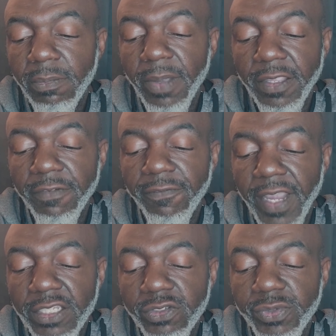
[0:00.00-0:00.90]

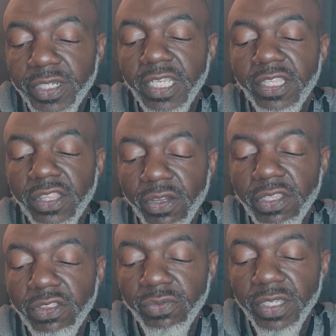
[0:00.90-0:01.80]
manufacturing in
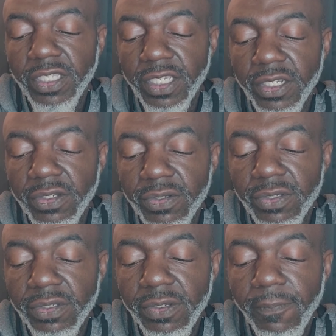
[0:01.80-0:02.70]
33
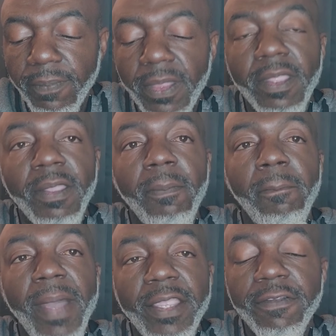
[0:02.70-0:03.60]
years.
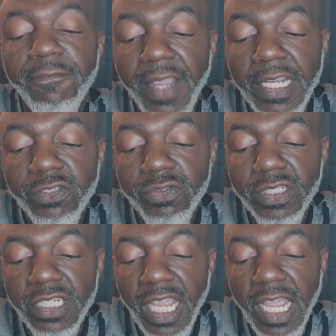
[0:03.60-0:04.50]

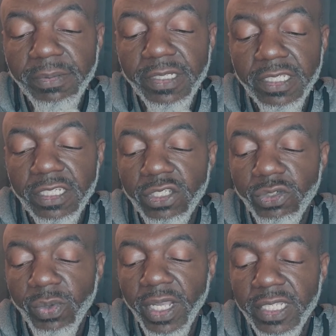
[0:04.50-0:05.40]
Manufacturing jobs in the
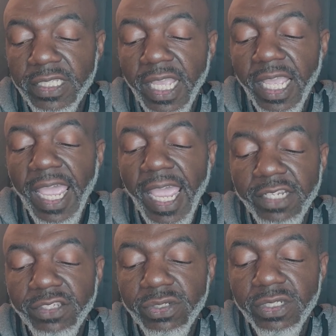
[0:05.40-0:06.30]
U.S.
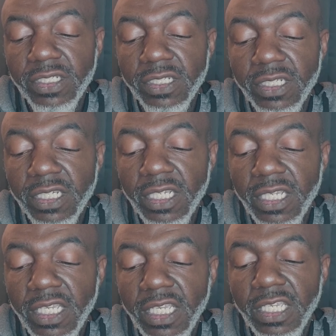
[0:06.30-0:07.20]
actually
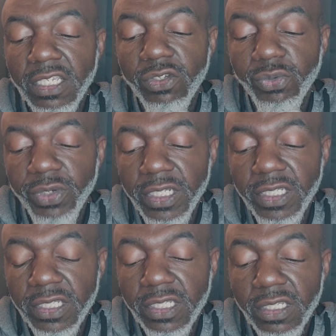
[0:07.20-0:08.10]

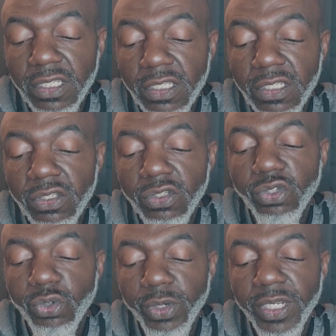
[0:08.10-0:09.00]
increased
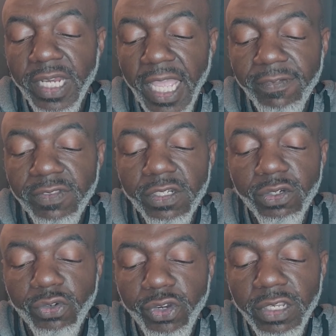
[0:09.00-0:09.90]
during NAFTA
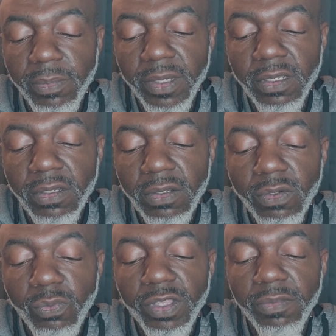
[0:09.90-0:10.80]
agreement
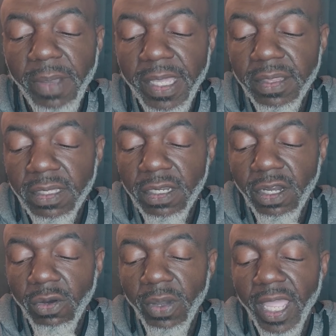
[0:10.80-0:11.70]
with
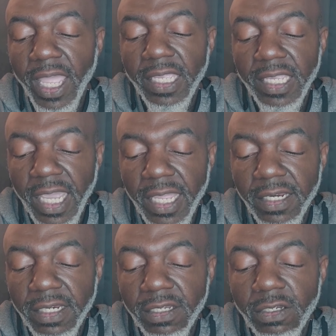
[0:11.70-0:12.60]
Mexico and
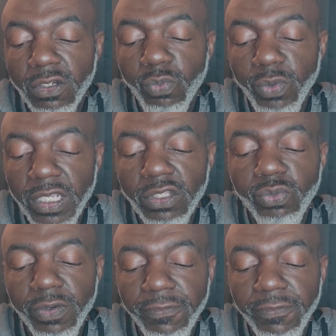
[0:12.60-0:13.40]
Canada went into